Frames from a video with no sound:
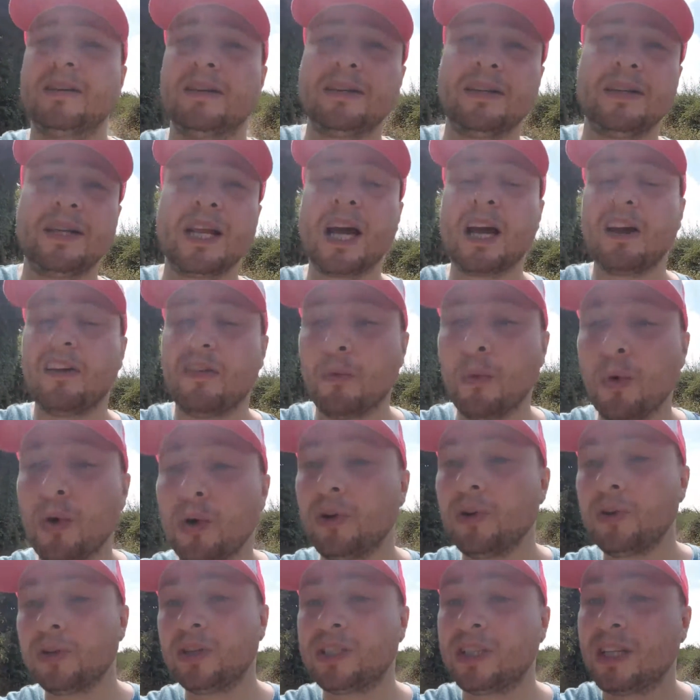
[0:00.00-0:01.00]
knife
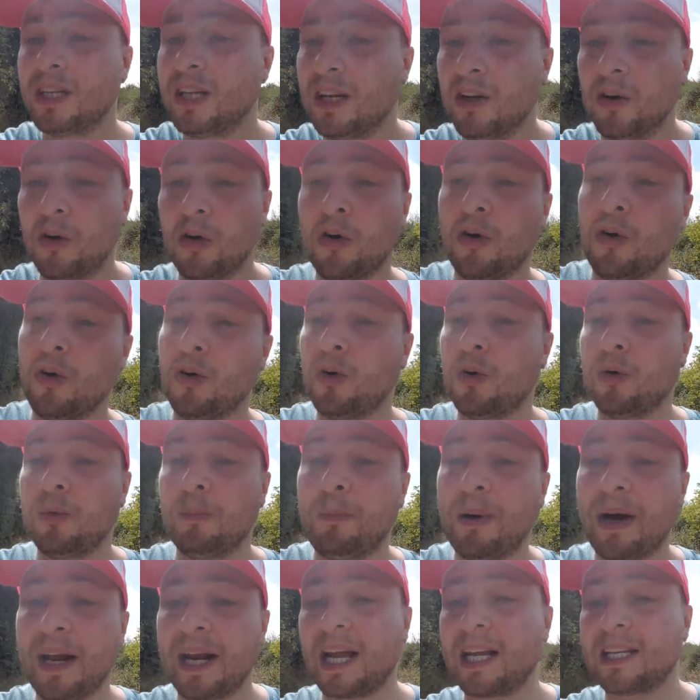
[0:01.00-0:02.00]
wounds, or
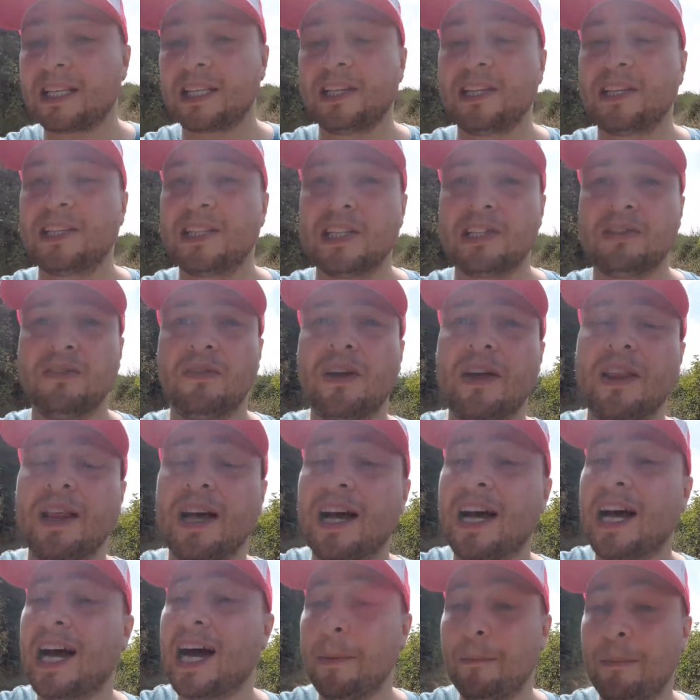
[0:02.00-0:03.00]
bad accidents and stuff like
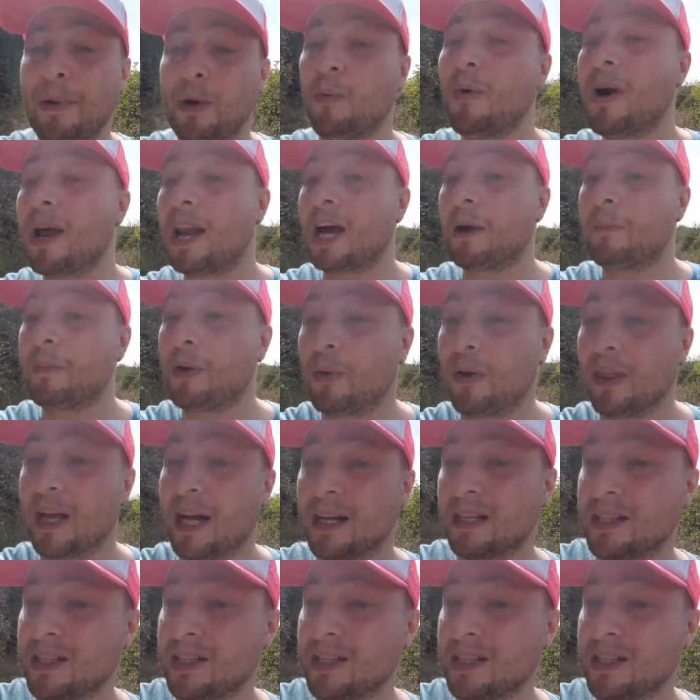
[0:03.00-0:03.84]
that, I'd be well happy with that.